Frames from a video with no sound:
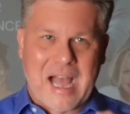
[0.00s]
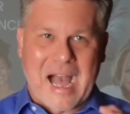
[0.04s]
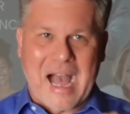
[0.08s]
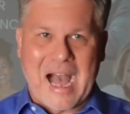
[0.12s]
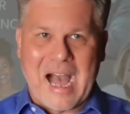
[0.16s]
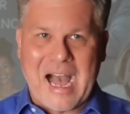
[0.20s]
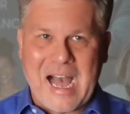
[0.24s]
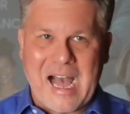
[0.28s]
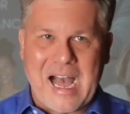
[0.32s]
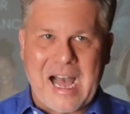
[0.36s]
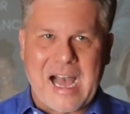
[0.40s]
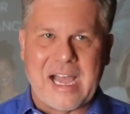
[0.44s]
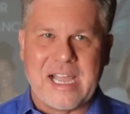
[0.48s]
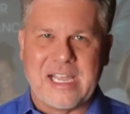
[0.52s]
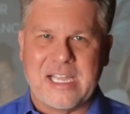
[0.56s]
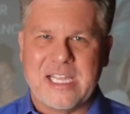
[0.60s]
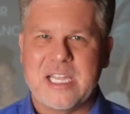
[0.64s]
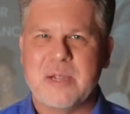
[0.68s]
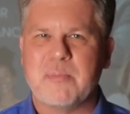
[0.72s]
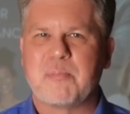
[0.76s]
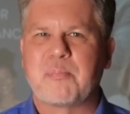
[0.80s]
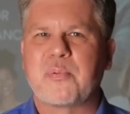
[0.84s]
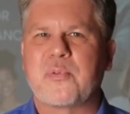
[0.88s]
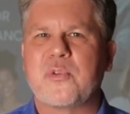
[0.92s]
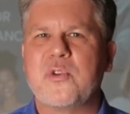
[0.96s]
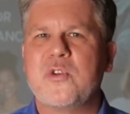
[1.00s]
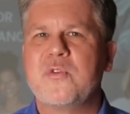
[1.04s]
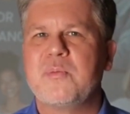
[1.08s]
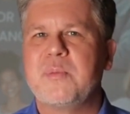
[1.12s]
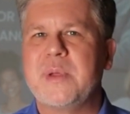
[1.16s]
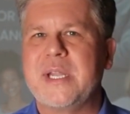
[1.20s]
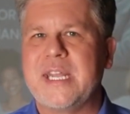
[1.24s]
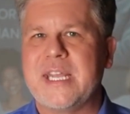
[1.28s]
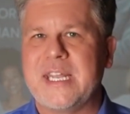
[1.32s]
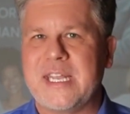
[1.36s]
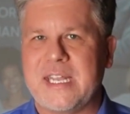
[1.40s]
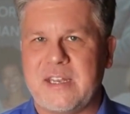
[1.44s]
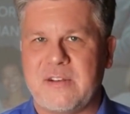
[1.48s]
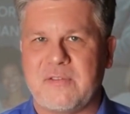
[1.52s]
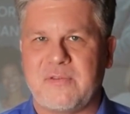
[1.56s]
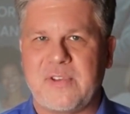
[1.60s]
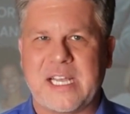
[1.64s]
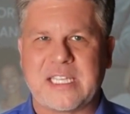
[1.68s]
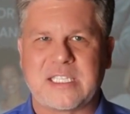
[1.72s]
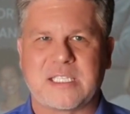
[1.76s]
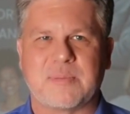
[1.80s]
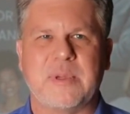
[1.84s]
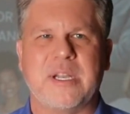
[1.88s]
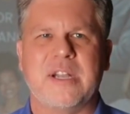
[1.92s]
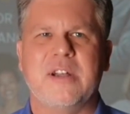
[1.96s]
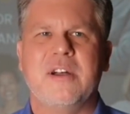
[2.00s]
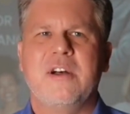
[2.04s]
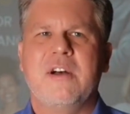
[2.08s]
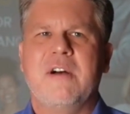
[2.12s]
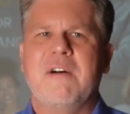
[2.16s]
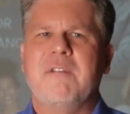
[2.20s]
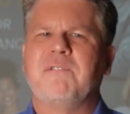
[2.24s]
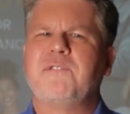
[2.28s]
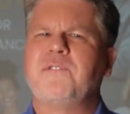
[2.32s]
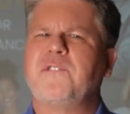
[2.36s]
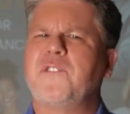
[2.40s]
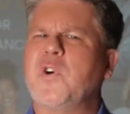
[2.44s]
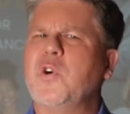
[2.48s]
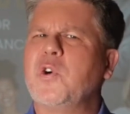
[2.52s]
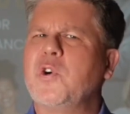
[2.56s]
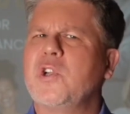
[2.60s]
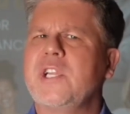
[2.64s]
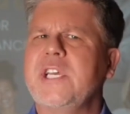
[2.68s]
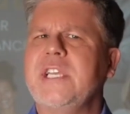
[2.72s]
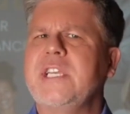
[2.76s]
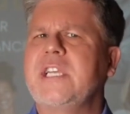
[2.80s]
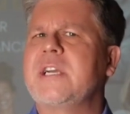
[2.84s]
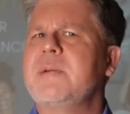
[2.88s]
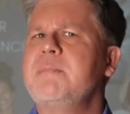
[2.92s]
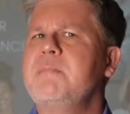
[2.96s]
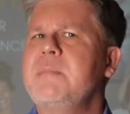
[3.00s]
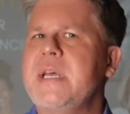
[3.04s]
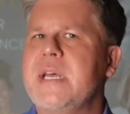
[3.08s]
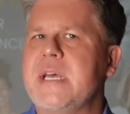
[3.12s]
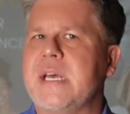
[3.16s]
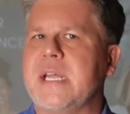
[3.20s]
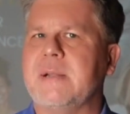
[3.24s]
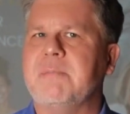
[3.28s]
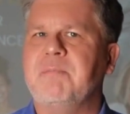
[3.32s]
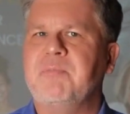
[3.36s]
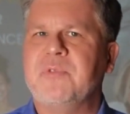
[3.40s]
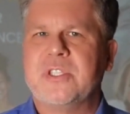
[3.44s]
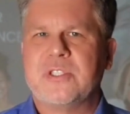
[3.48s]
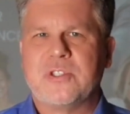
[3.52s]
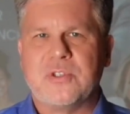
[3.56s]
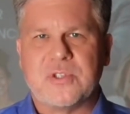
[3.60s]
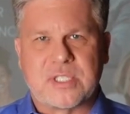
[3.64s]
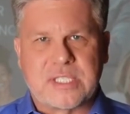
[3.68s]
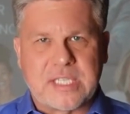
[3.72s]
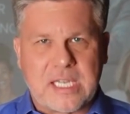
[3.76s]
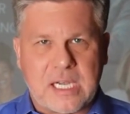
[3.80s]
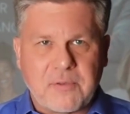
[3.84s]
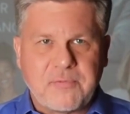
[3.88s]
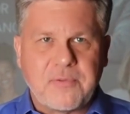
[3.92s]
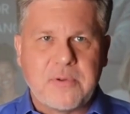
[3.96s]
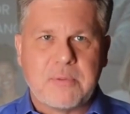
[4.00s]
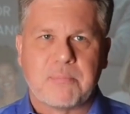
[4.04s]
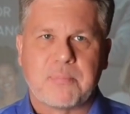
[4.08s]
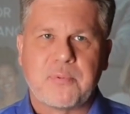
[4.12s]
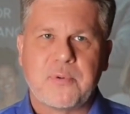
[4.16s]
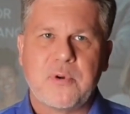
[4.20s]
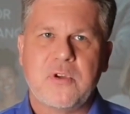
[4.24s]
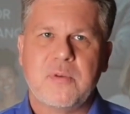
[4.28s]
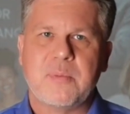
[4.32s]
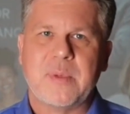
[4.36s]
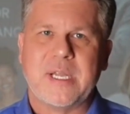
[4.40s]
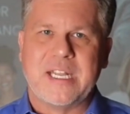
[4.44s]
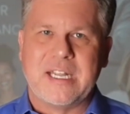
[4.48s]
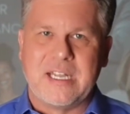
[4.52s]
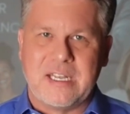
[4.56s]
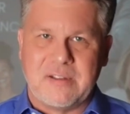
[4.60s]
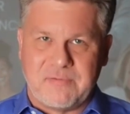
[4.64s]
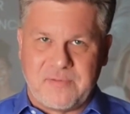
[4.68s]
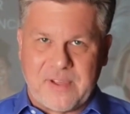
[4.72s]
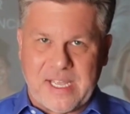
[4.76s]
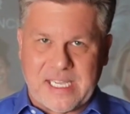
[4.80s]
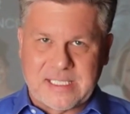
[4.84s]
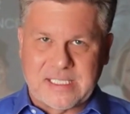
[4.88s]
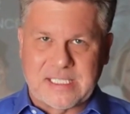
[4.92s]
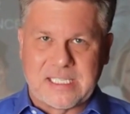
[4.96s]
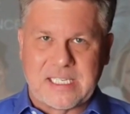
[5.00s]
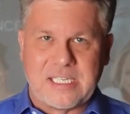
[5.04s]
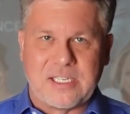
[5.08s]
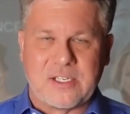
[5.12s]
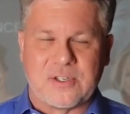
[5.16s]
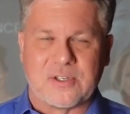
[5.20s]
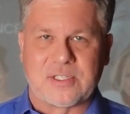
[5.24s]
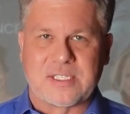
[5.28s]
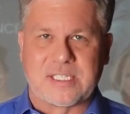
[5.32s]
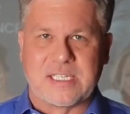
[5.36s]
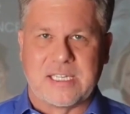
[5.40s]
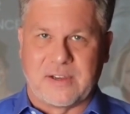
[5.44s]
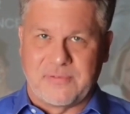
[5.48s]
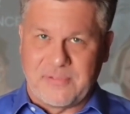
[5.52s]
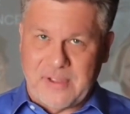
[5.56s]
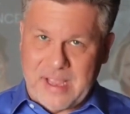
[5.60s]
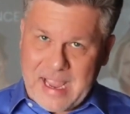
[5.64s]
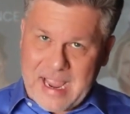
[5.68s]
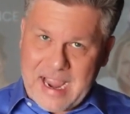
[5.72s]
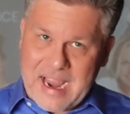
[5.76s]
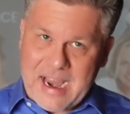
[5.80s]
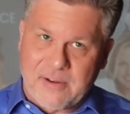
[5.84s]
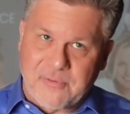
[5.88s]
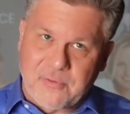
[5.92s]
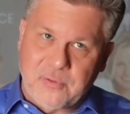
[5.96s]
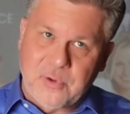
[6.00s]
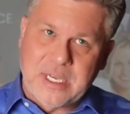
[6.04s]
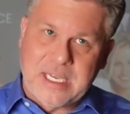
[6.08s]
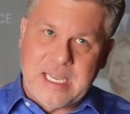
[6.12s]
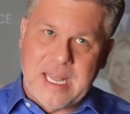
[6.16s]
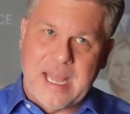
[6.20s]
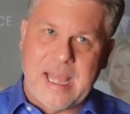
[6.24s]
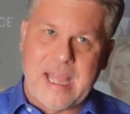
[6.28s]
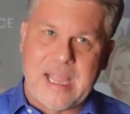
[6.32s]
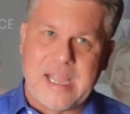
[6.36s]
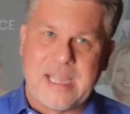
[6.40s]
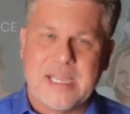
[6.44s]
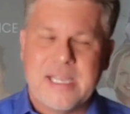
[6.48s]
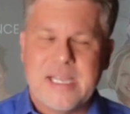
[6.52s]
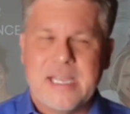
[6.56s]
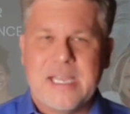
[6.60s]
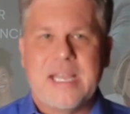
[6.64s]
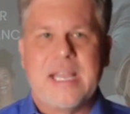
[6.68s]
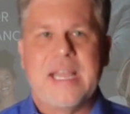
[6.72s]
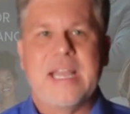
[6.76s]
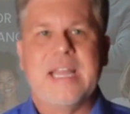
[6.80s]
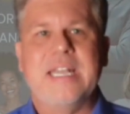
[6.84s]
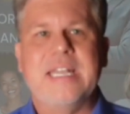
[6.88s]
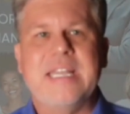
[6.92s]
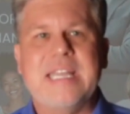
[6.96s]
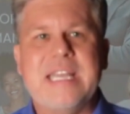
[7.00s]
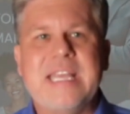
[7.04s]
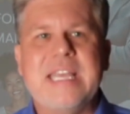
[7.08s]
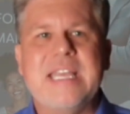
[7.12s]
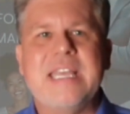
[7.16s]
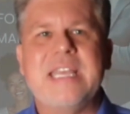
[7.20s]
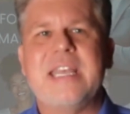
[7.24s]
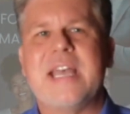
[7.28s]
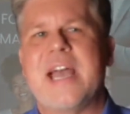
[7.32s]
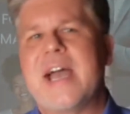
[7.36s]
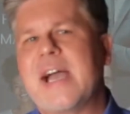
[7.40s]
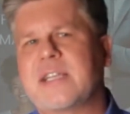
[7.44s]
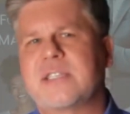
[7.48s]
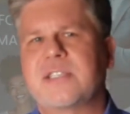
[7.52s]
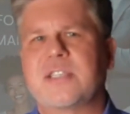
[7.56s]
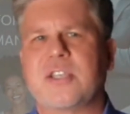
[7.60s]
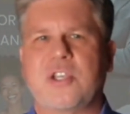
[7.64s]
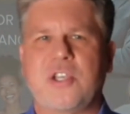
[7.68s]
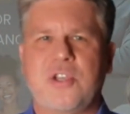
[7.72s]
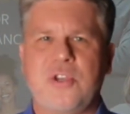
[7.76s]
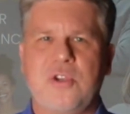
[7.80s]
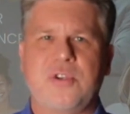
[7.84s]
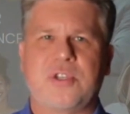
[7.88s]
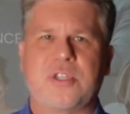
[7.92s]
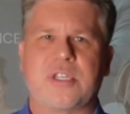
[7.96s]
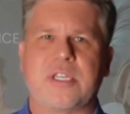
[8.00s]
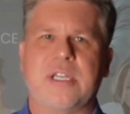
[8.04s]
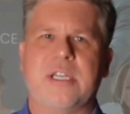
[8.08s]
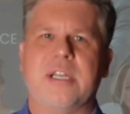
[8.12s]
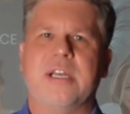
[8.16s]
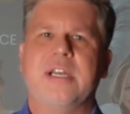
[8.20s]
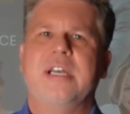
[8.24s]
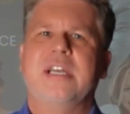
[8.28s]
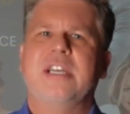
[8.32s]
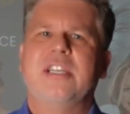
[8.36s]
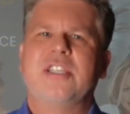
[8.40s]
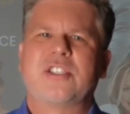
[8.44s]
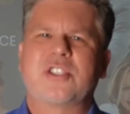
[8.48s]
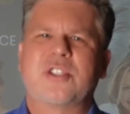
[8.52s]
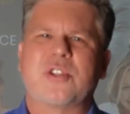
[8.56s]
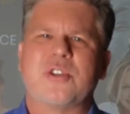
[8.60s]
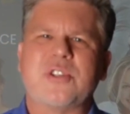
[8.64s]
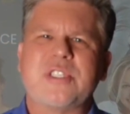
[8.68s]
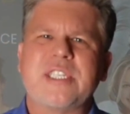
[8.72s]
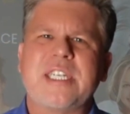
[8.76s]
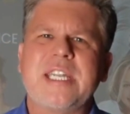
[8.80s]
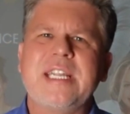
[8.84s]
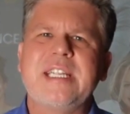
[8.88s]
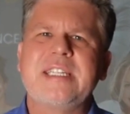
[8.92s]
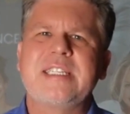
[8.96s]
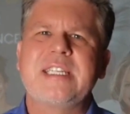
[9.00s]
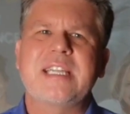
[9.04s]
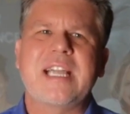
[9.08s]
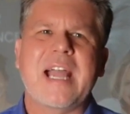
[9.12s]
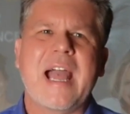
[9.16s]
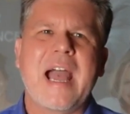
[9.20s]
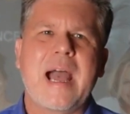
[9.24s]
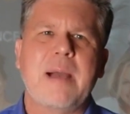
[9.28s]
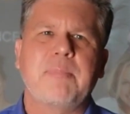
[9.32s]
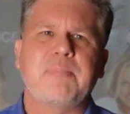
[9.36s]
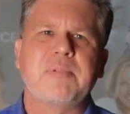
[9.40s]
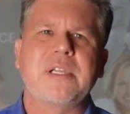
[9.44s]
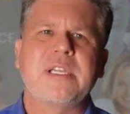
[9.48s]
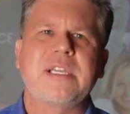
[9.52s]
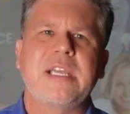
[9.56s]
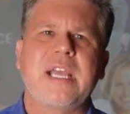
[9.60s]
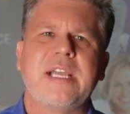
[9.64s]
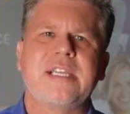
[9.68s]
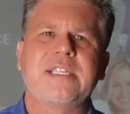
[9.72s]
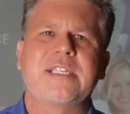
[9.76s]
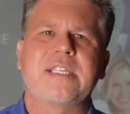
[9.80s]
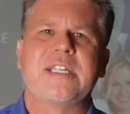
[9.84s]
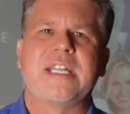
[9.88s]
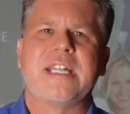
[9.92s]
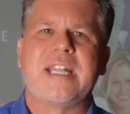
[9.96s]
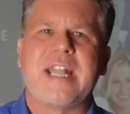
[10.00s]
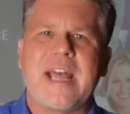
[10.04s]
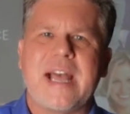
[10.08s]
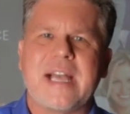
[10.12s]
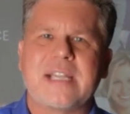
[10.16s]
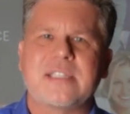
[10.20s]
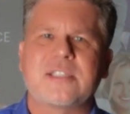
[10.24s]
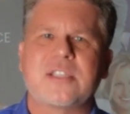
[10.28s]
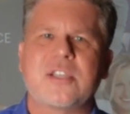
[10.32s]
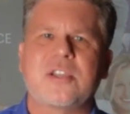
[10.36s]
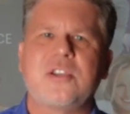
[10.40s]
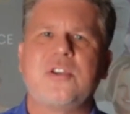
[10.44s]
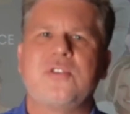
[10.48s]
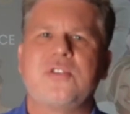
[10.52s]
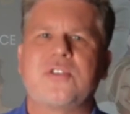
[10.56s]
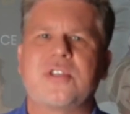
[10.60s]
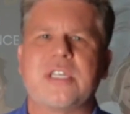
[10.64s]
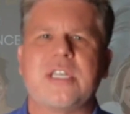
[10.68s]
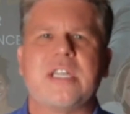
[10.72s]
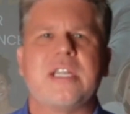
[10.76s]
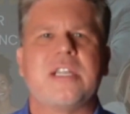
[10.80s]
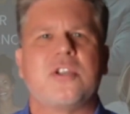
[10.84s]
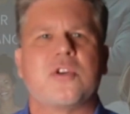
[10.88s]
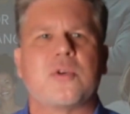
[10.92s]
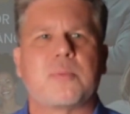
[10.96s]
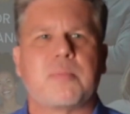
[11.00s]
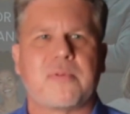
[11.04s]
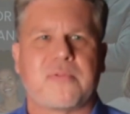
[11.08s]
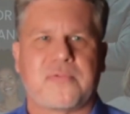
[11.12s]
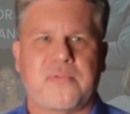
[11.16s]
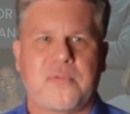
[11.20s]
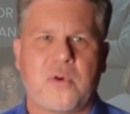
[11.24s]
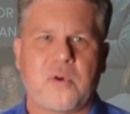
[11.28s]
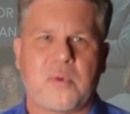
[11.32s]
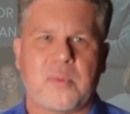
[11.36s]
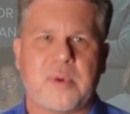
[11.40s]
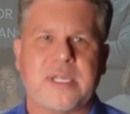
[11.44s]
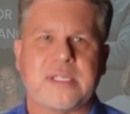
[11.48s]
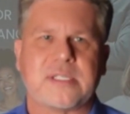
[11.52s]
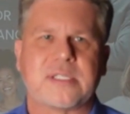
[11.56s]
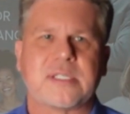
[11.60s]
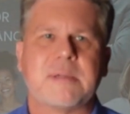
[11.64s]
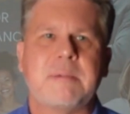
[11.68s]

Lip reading: I, improvement and investment. Fully commit to self-improvement and investing in yourself every day. And E, execution, strategic application and execution in your performance.